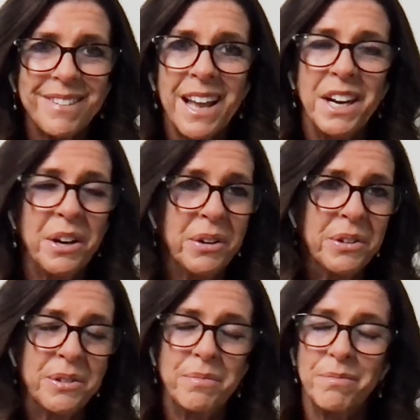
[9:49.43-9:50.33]
And I
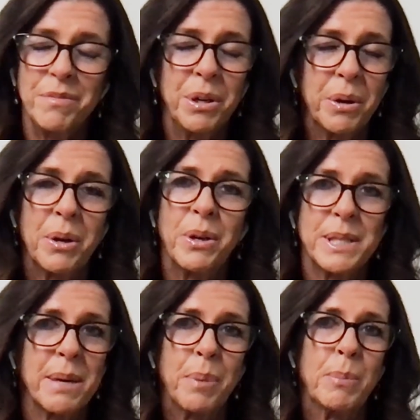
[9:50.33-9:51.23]
know that
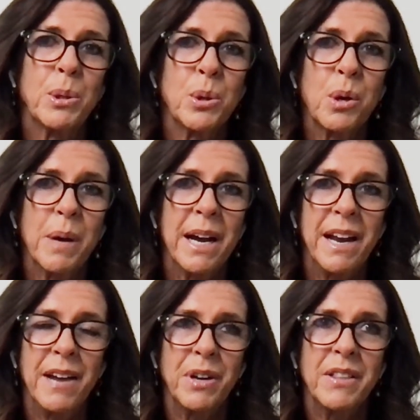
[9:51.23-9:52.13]
some people talk about
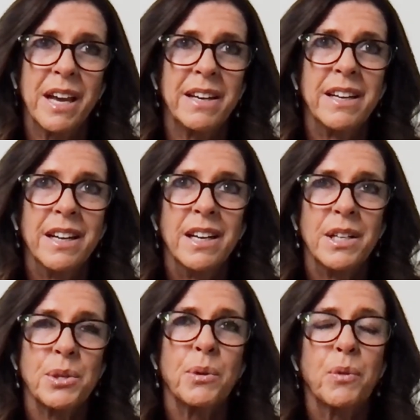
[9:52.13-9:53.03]
having that
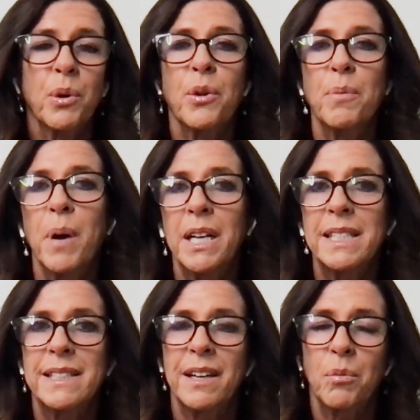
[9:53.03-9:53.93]
sort of growth
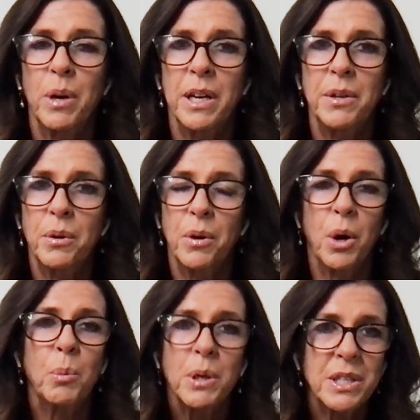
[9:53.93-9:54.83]
mindset where you're
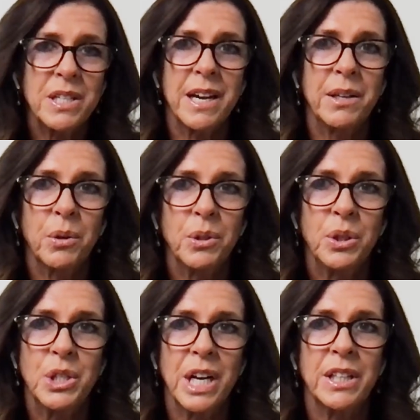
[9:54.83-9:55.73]
open to take on
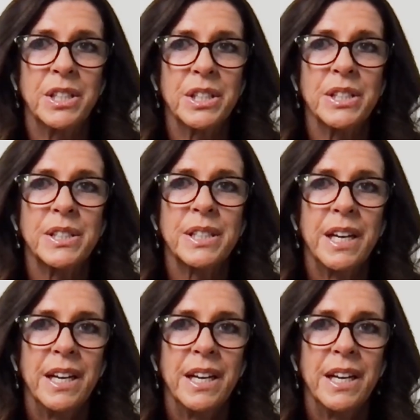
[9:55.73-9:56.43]
new challenges,